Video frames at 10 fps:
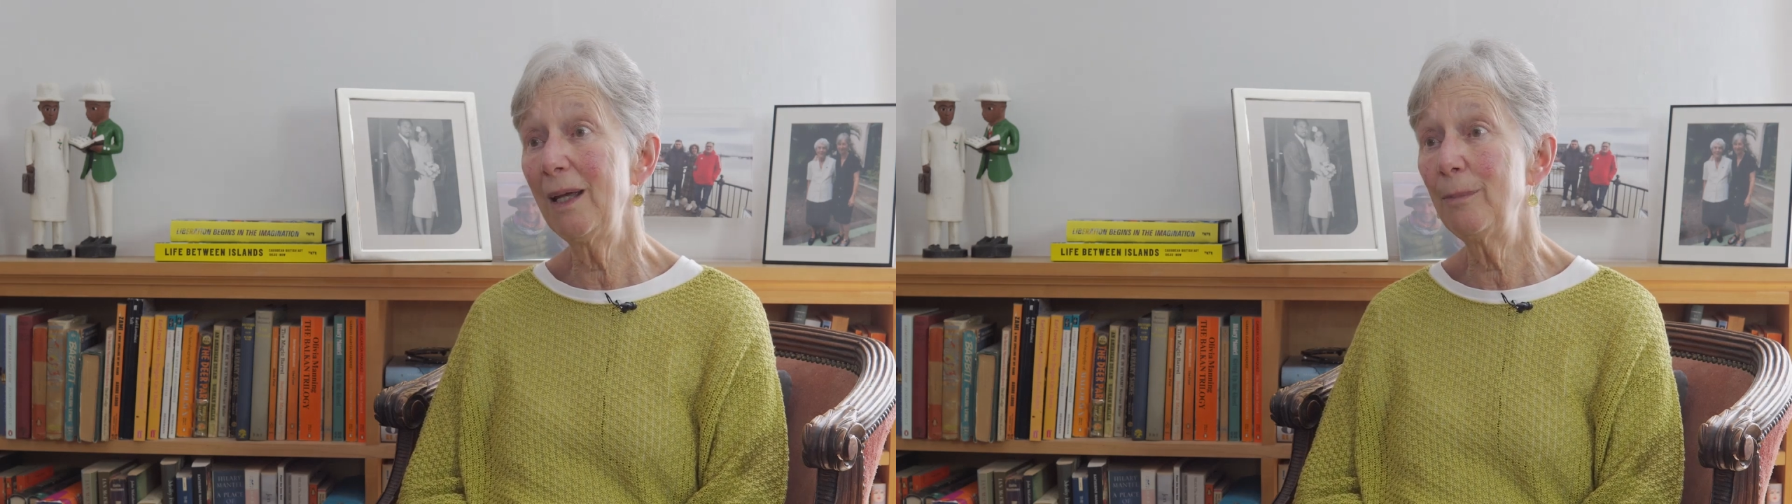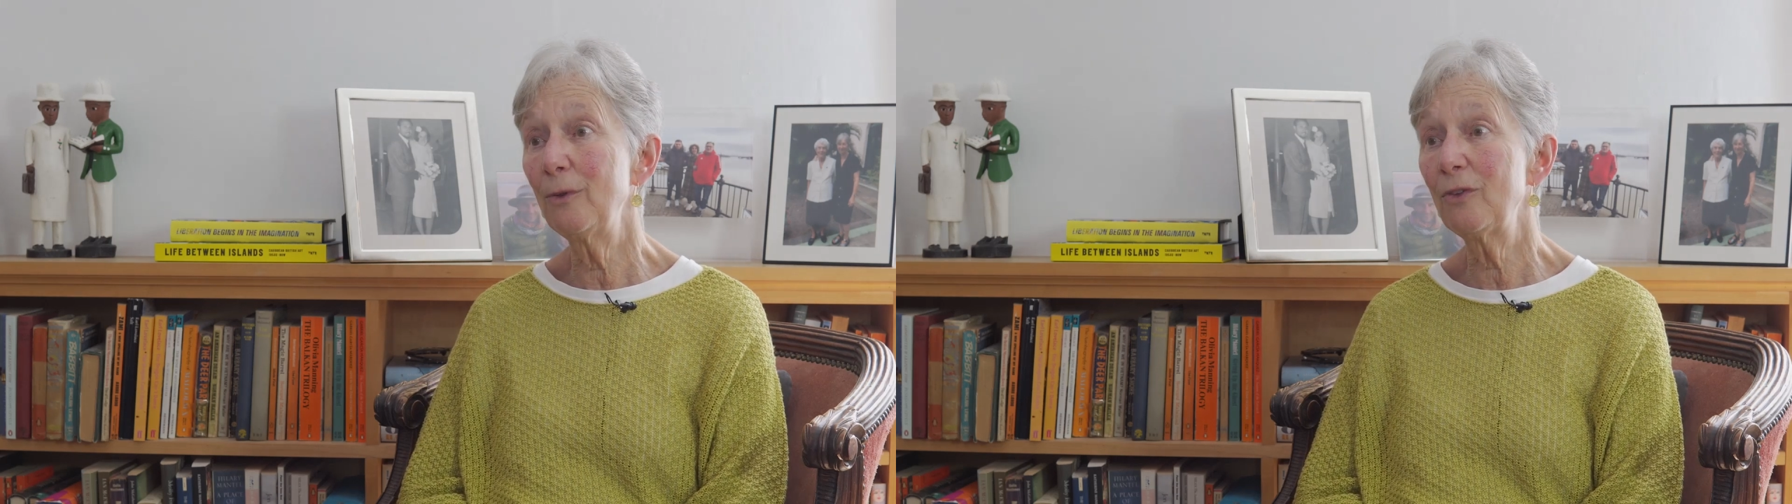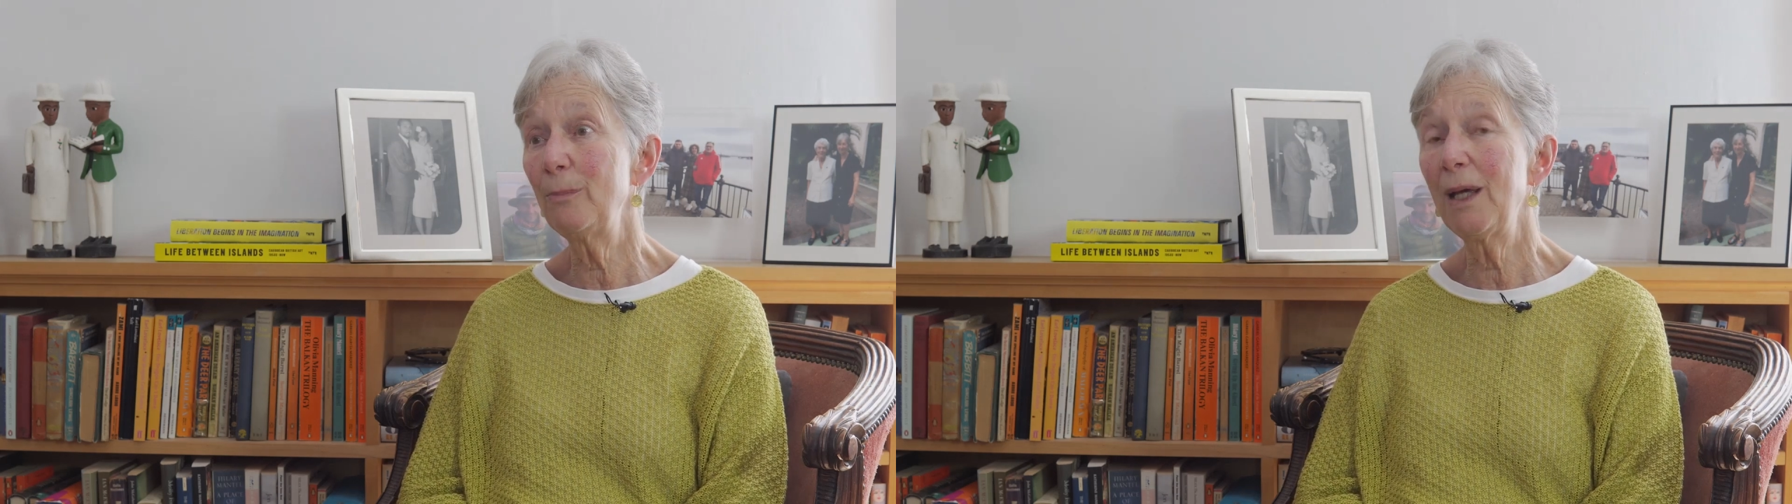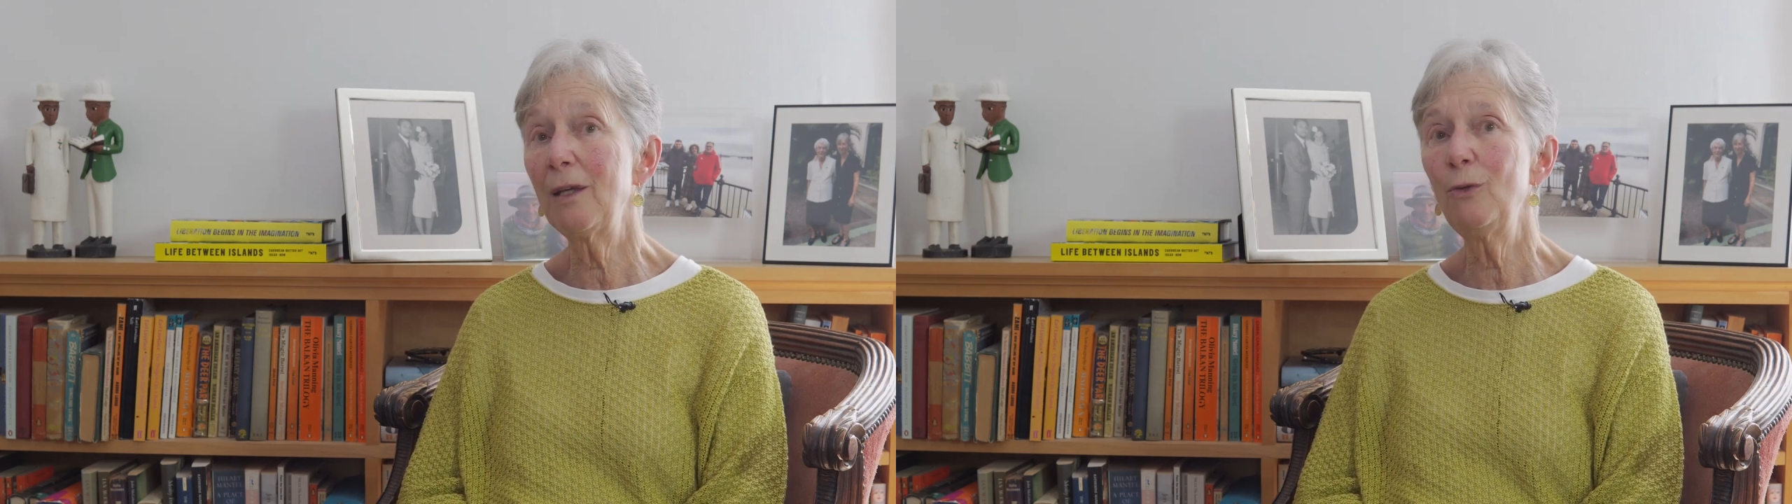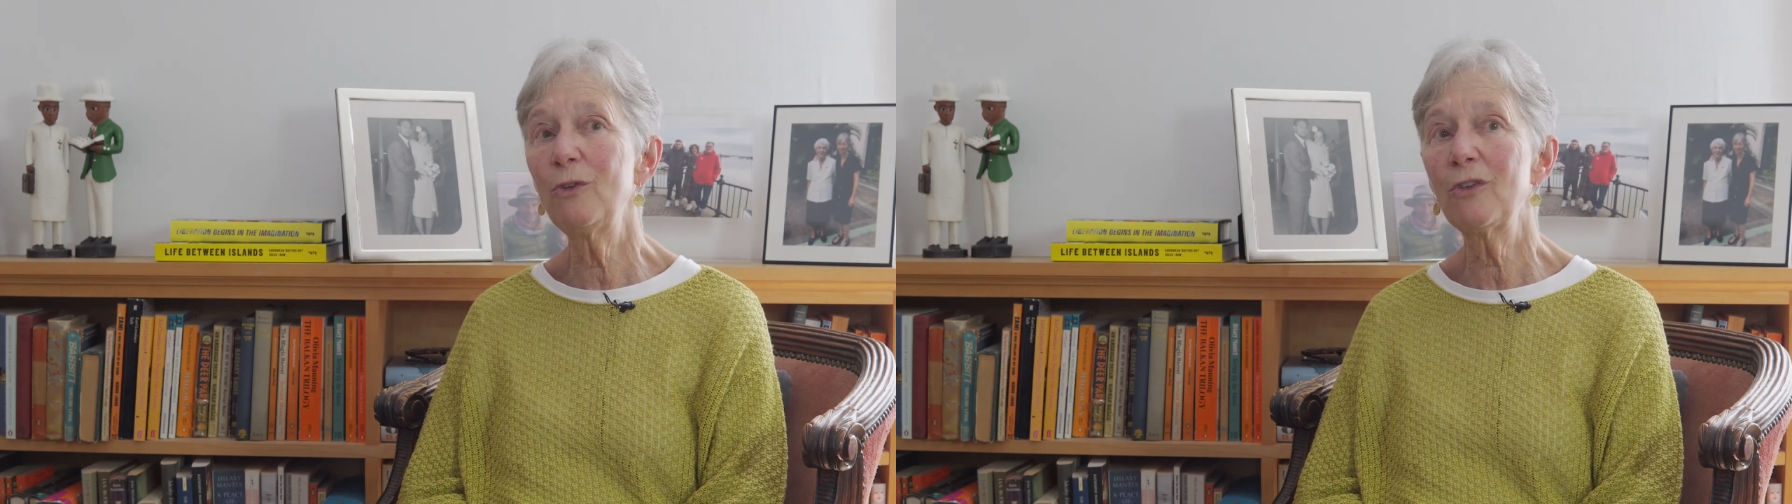able to
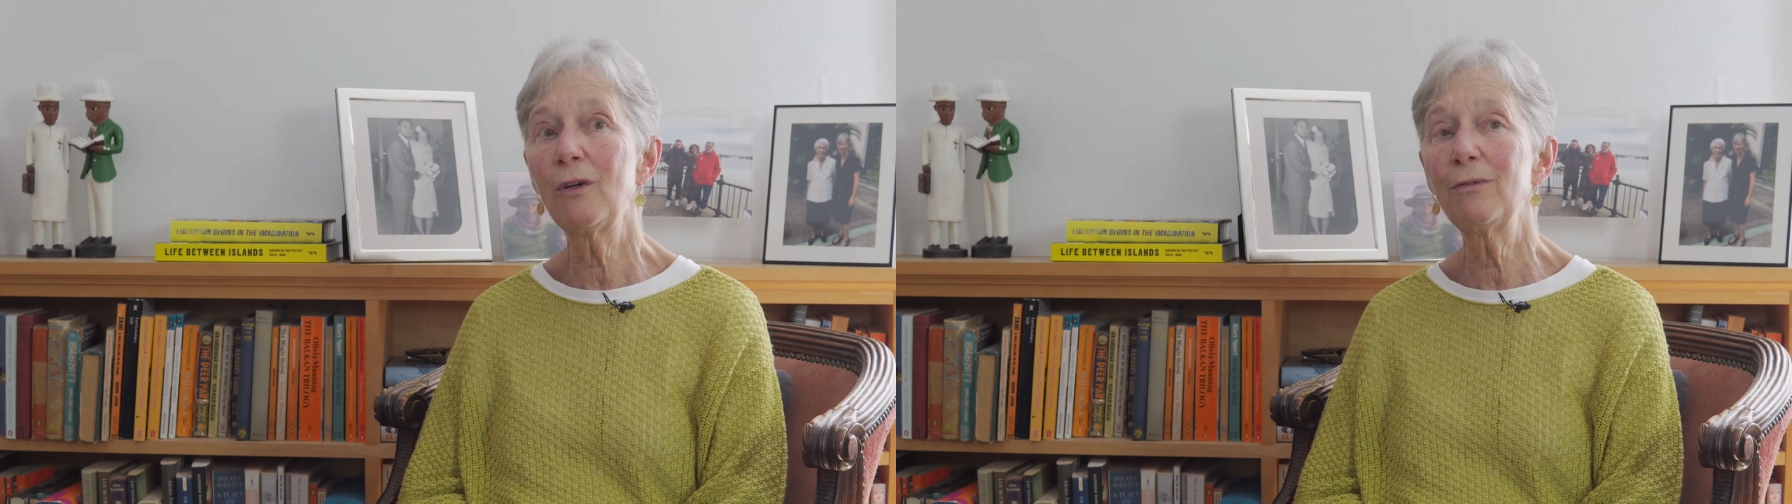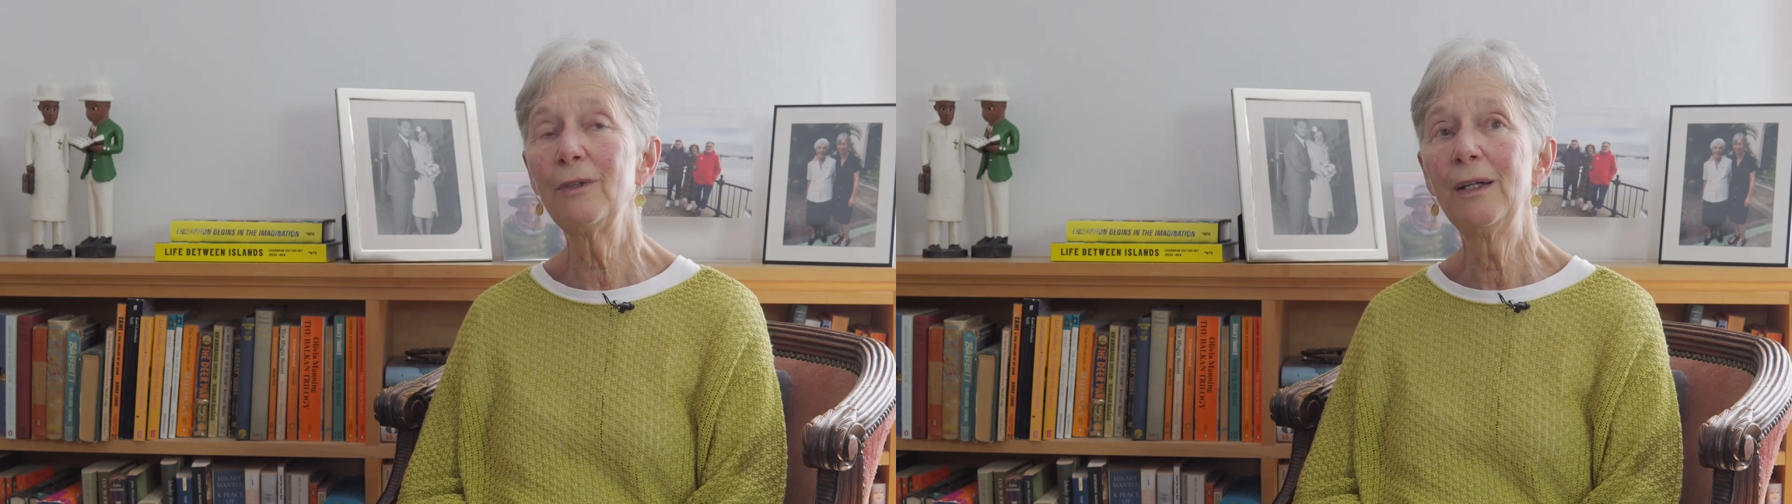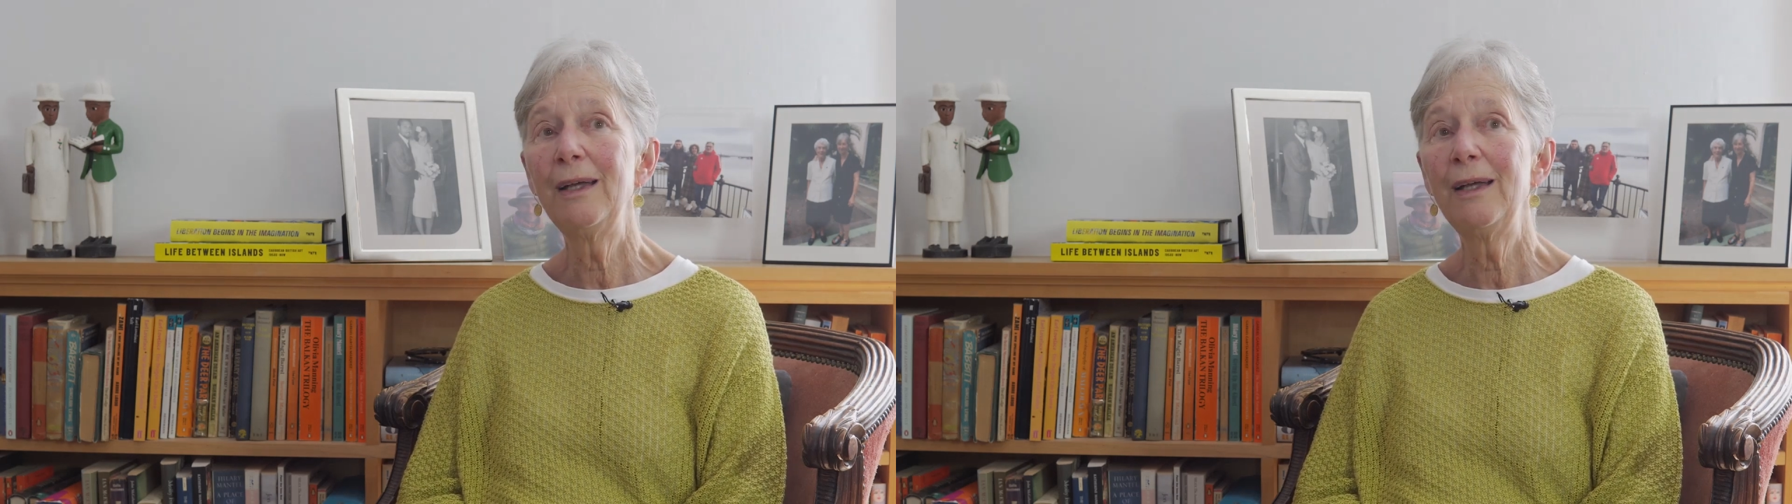make use of.